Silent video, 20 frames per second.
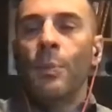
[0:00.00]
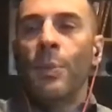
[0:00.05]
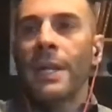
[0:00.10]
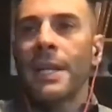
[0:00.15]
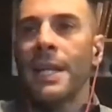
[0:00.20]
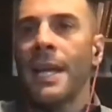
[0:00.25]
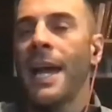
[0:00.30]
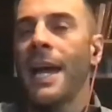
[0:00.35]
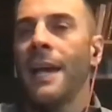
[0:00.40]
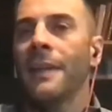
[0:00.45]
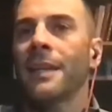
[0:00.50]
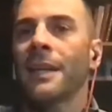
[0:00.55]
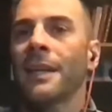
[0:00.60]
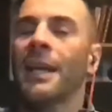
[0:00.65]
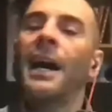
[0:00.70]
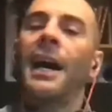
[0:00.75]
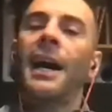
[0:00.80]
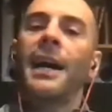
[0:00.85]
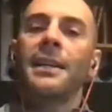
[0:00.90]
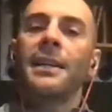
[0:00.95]
he had the
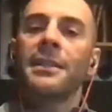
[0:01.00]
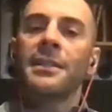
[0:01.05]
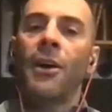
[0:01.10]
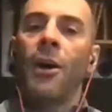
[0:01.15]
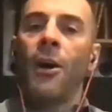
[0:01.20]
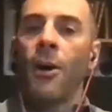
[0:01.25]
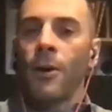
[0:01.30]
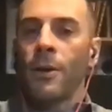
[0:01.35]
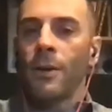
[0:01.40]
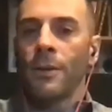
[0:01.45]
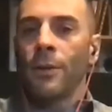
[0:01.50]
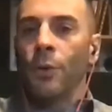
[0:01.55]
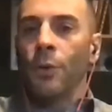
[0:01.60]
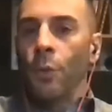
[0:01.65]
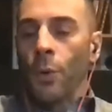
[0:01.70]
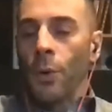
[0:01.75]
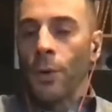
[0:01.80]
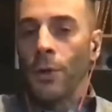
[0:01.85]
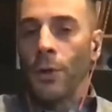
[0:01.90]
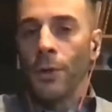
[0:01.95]
kindest heart in the
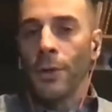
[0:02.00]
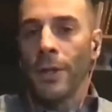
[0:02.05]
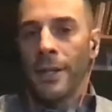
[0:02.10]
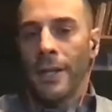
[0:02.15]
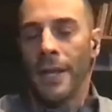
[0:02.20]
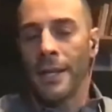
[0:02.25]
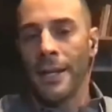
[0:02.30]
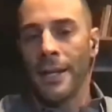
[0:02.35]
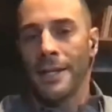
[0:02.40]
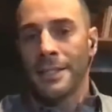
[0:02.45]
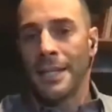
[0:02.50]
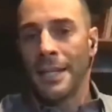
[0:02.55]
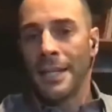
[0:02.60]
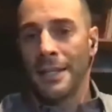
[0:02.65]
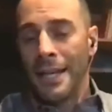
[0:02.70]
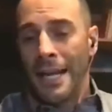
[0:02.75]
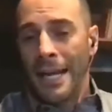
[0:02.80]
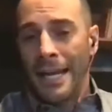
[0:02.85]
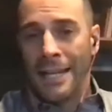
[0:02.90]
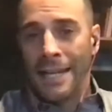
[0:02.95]
world. And, and not saying that I